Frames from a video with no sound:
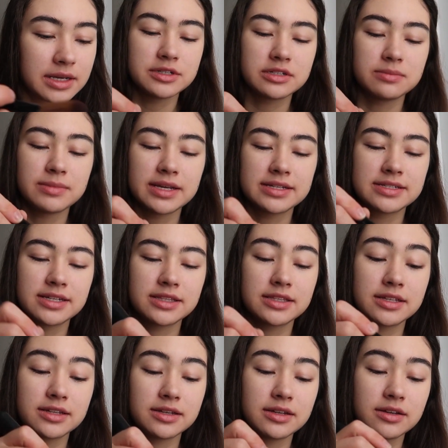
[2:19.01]
Just mixing
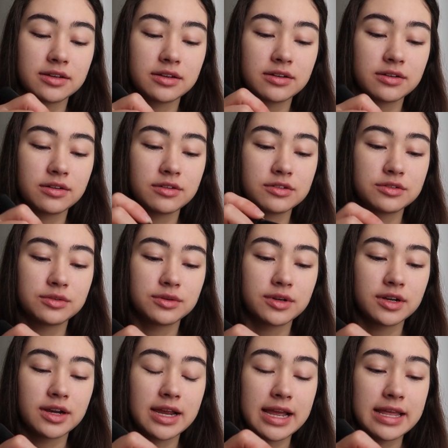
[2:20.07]
the
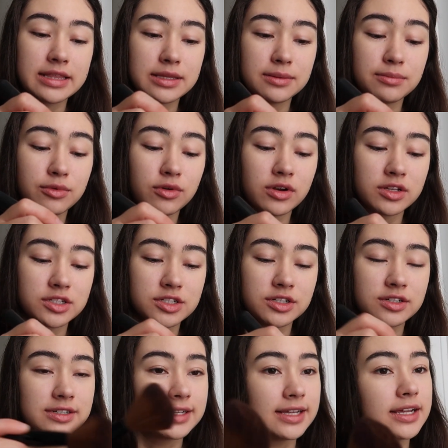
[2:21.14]
contour and the
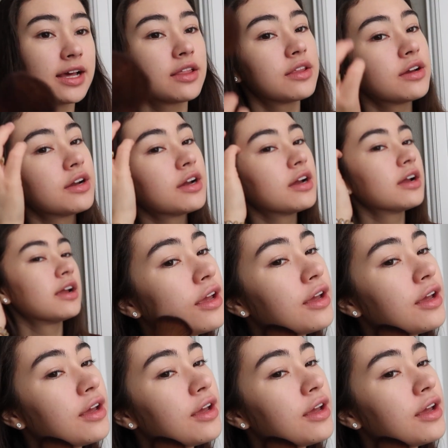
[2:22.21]
bronzer together.